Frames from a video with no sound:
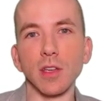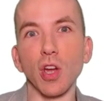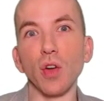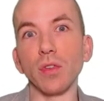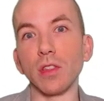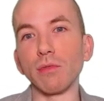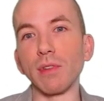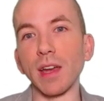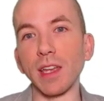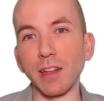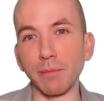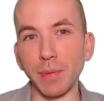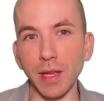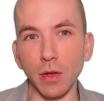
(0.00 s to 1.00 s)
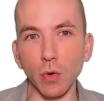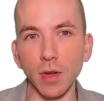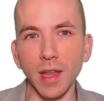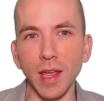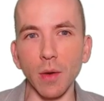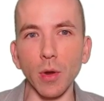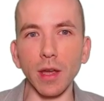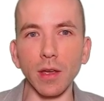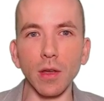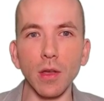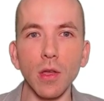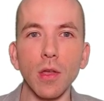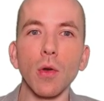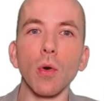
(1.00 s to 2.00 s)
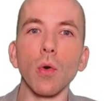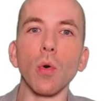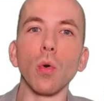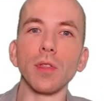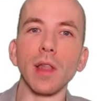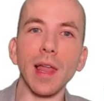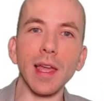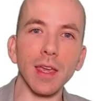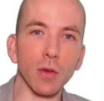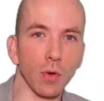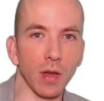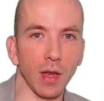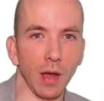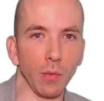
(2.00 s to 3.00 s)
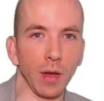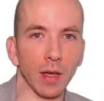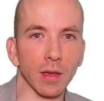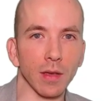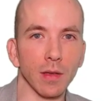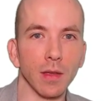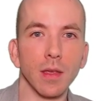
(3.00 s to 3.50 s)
over the regular Bitcoin network or the Litecoin network.